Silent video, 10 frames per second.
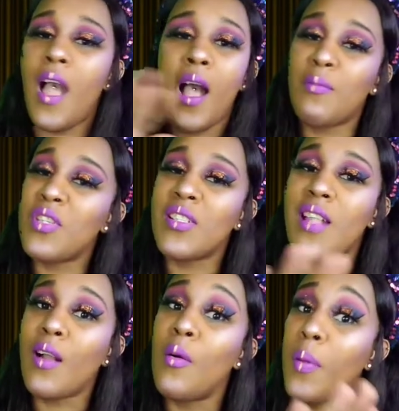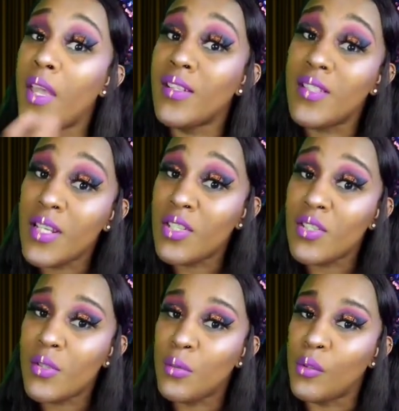I'm just not gonna pay
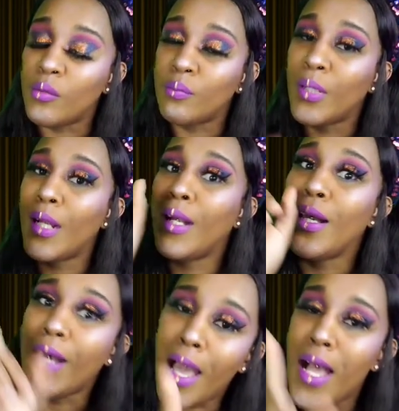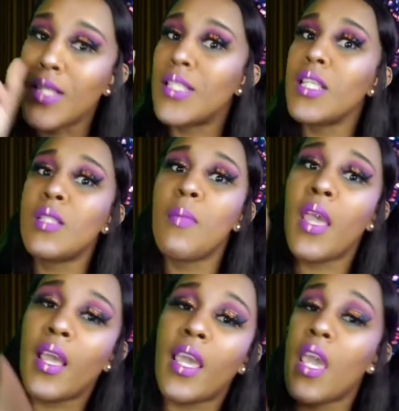attention to him. Lies. This
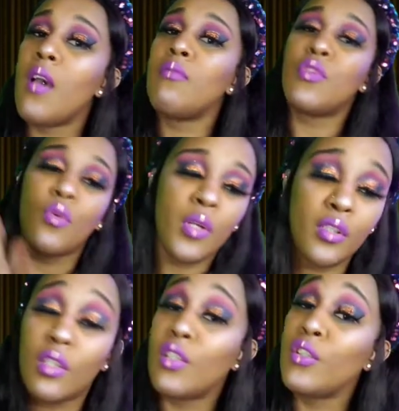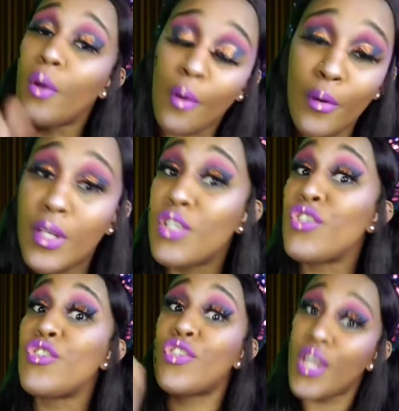man kept doing the darnest
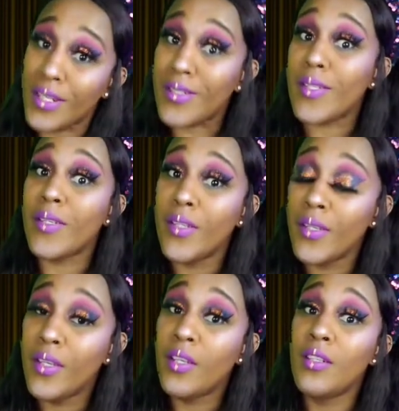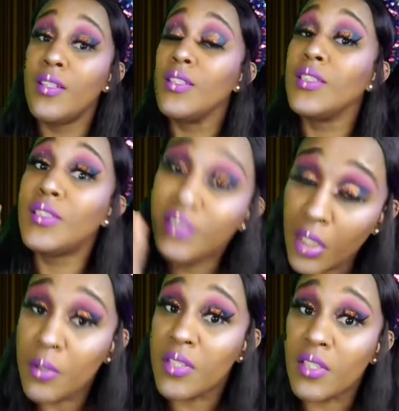shit.
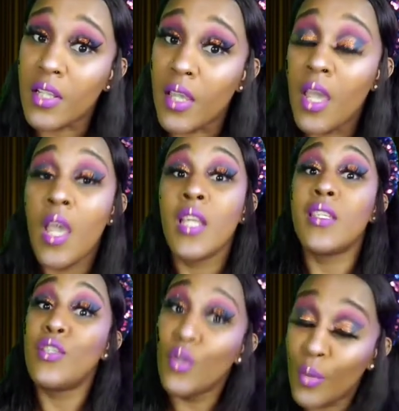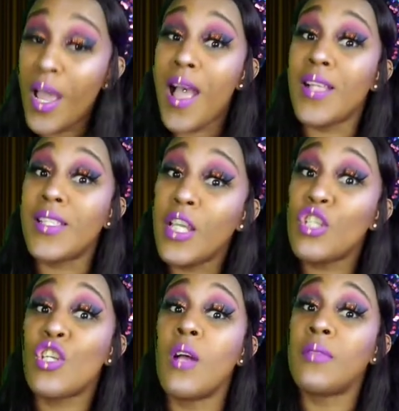Seriously. You guys, he
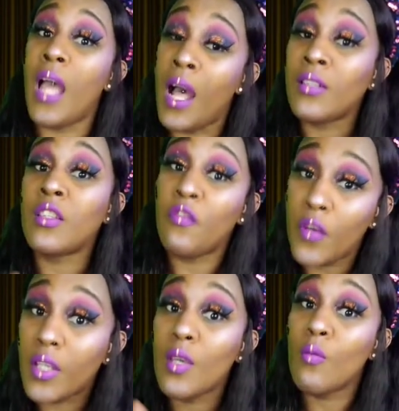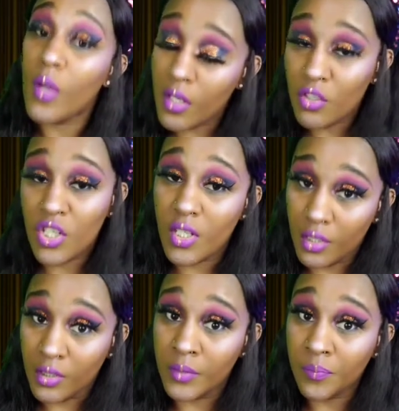jumped out the fucking
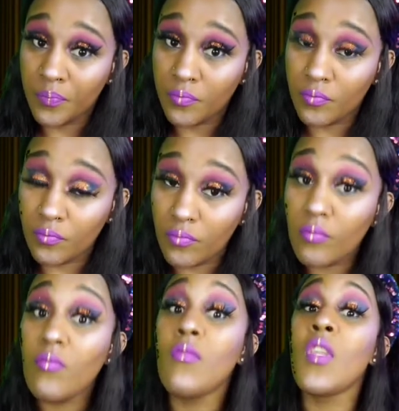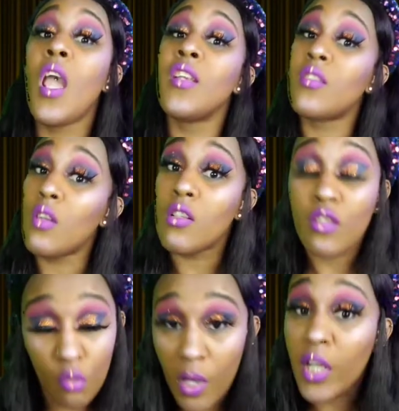wheelchair and started
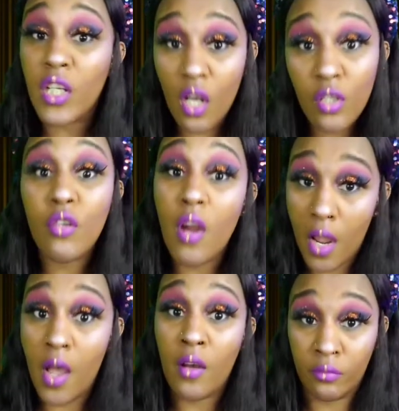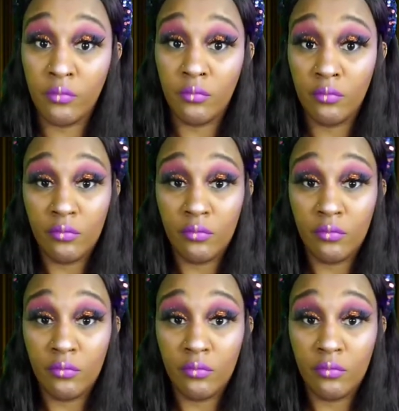twerking on the ground.